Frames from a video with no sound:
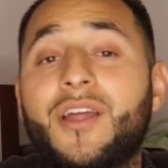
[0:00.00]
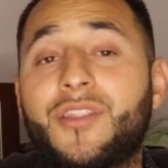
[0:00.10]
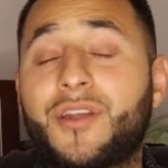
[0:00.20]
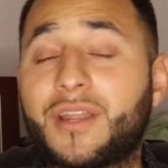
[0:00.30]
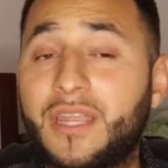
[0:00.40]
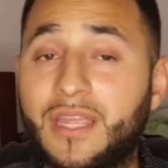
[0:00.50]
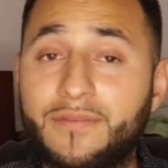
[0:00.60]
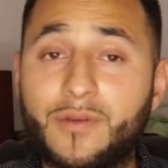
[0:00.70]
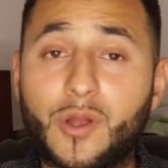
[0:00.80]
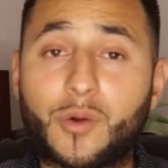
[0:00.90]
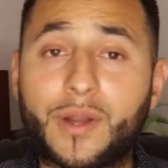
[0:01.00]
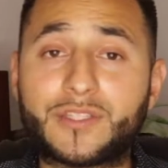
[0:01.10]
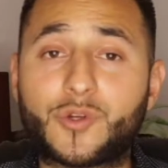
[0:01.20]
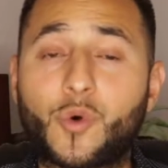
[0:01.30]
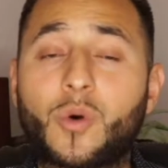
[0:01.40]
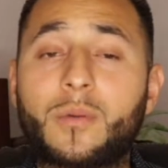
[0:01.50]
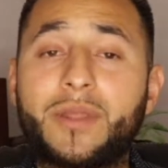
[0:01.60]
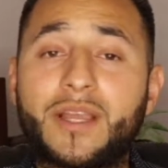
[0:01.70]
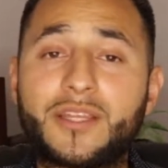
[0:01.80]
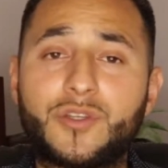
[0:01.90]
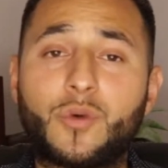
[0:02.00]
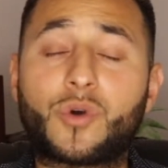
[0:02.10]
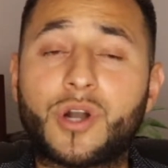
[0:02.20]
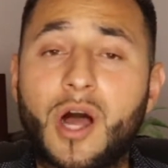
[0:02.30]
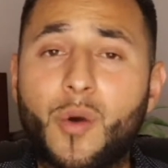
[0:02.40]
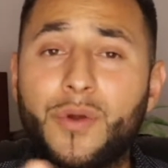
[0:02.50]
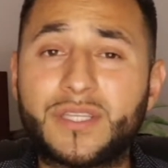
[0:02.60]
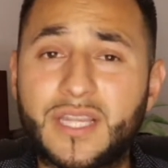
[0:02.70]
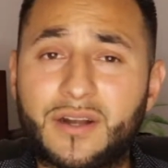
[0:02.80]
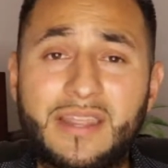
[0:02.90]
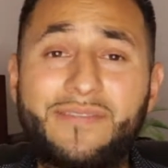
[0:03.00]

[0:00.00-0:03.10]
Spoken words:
they're gonna give you a great score because you were always there.